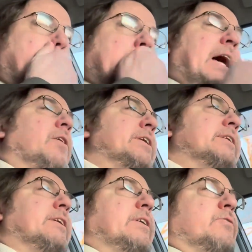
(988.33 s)
how it
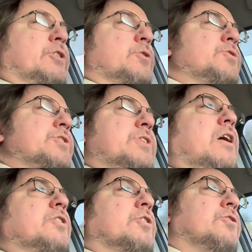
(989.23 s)
reduces
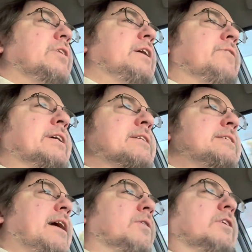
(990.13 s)
hunger
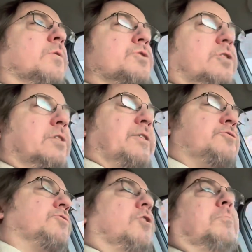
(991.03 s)
cravings, how it lowers
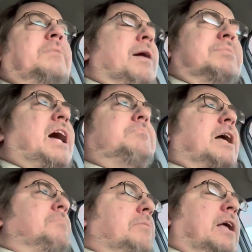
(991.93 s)
cholesterol, blah
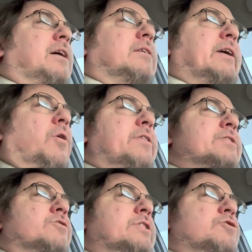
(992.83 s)
blah blah blah, like all
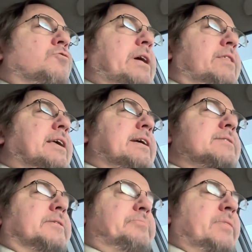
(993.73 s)
these these great
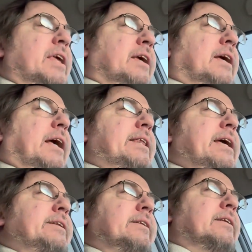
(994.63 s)
things. And
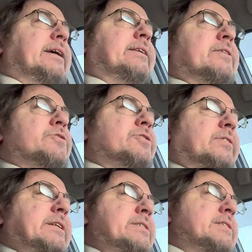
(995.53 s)
then like there's
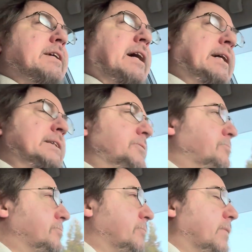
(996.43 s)
these uh,
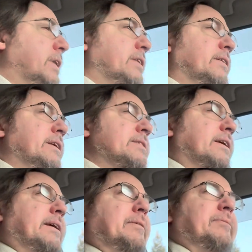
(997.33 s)
these
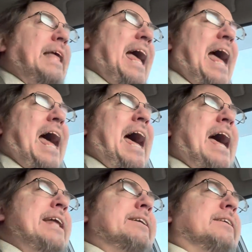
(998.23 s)
like
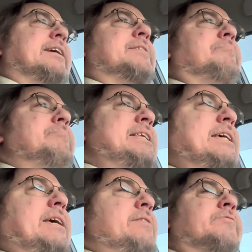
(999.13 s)
ad like mini
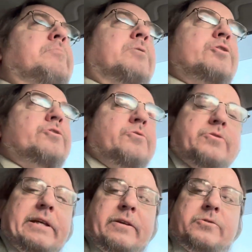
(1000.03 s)

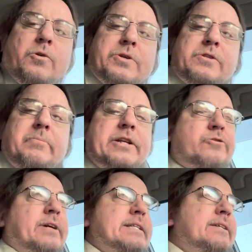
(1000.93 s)
infomercials. Like there's always somebody
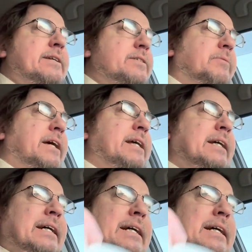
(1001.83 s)
trying to sell you some kind of